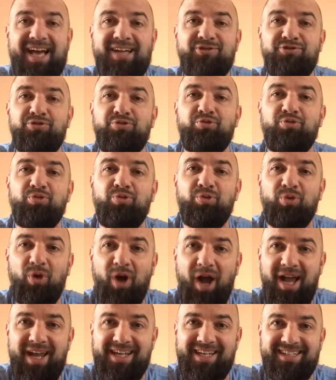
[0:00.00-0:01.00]
That's
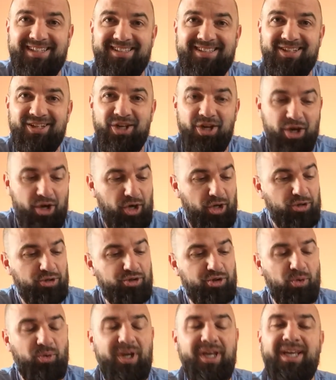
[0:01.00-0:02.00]
right.
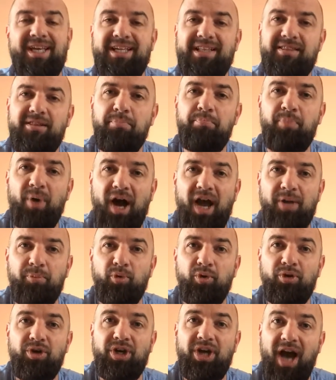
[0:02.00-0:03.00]
So in the
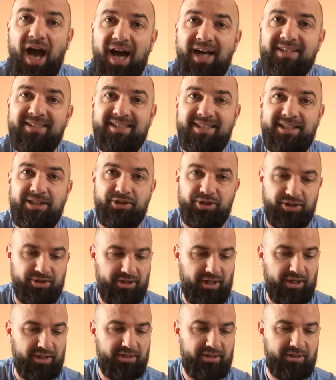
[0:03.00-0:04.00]
Bible, God
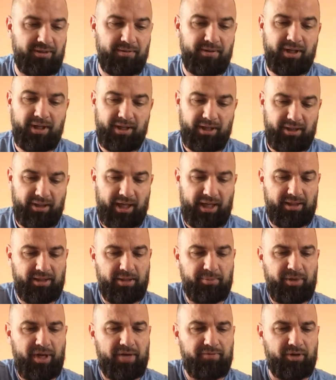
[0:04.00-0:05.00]
teaches us that,
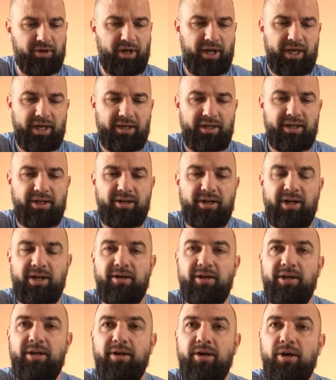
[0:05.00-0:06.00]
let me have your hand here,
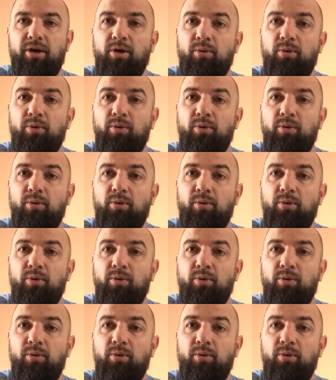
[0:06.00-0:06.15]
Harry.